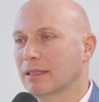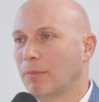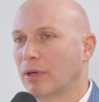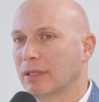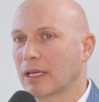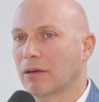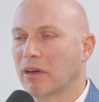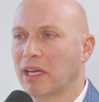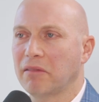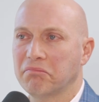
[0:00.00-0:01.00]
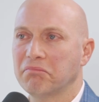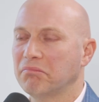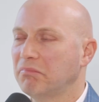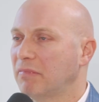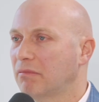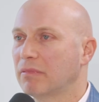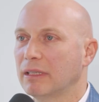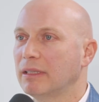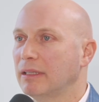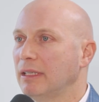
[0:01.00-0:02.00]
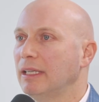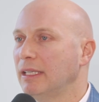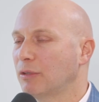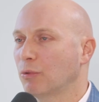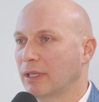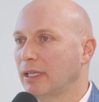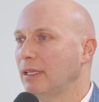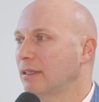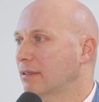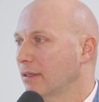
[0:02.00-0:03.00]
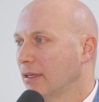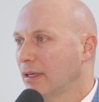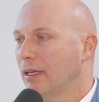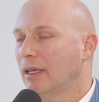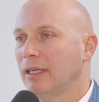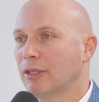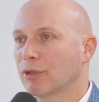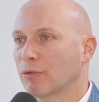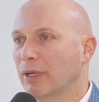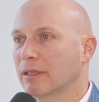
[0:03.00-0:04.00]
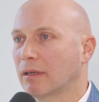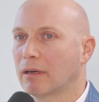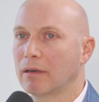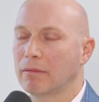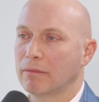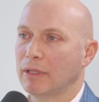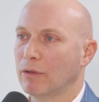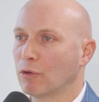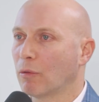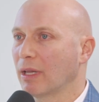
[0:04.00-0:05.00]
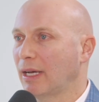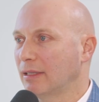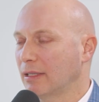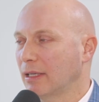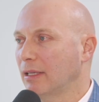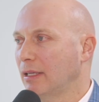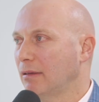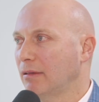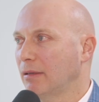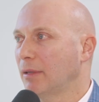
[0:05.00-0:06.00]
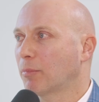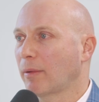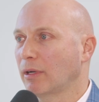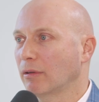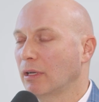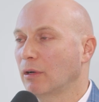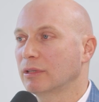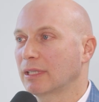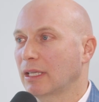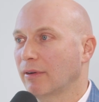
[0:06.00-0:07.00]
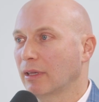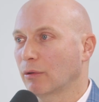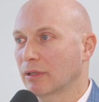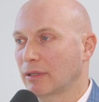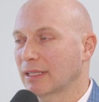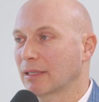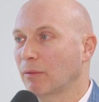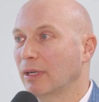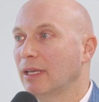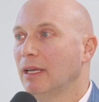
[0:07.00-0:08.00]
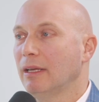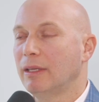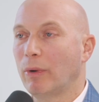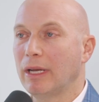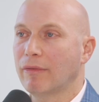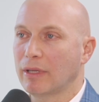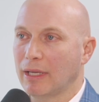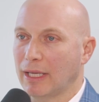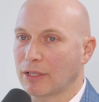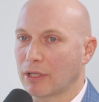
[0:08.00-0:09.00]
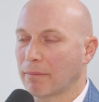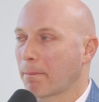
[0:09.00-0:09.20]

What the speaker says: some point it's like, okay, it is what it is. Interest rates are, normalizing and they're probably not going to go significantly lower. So that's number one. They're waiting for the election.